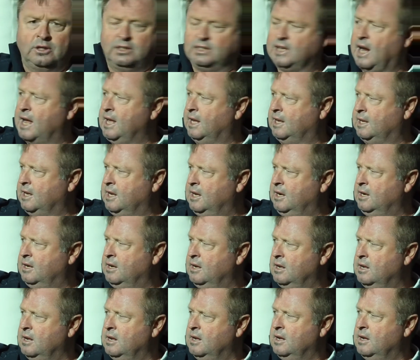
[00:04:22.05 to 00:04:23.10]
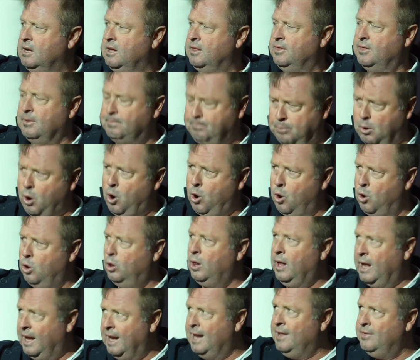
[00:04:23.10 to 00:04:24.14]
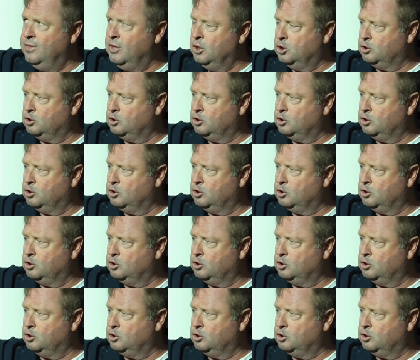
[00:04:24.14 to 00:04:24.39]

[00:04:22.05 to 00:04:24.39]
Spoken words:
to take it, the ball, in the